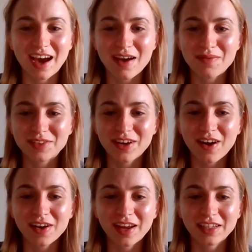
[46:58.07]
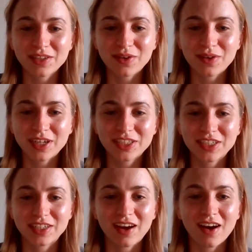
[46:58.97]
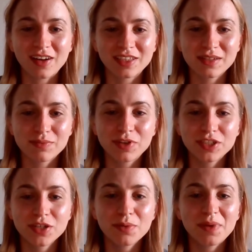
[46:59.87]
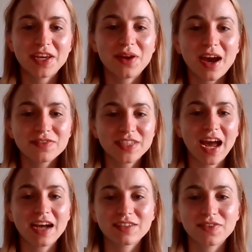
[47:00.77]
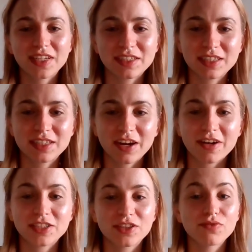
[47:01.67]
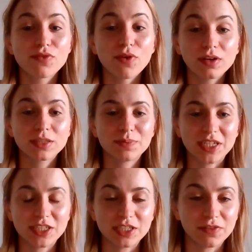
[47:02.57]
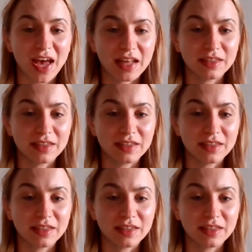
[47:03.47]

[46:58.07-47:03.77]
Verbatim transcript: Um, so our next question asks, presumably you have to actively discourage the wrong species of